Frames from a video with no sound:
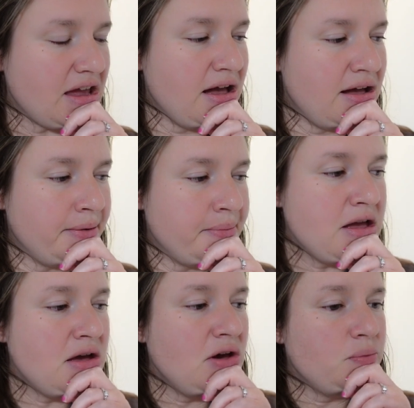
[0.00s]
um,
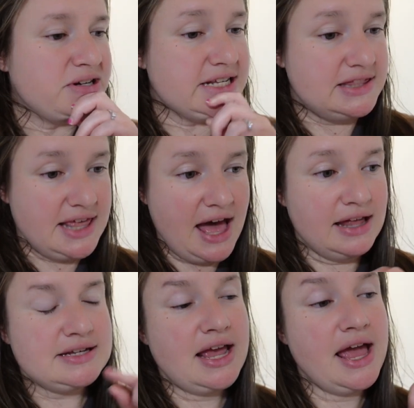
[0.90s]
we did
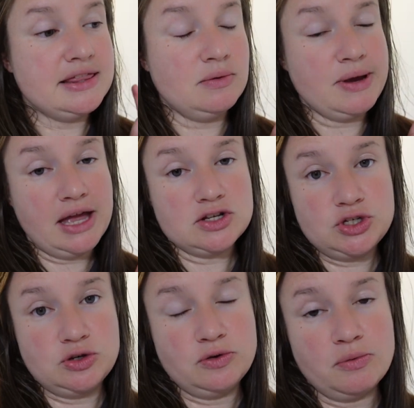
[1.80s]
that and then we had
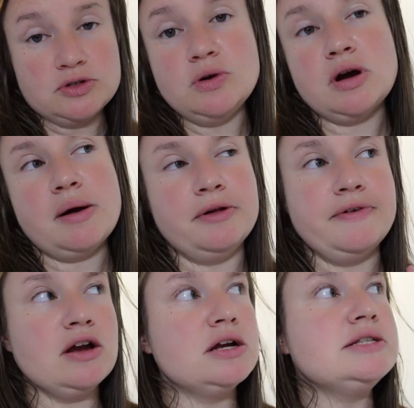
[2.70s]
to do a couple of
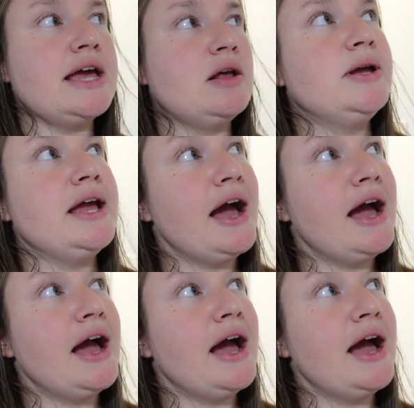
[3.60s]
errands and we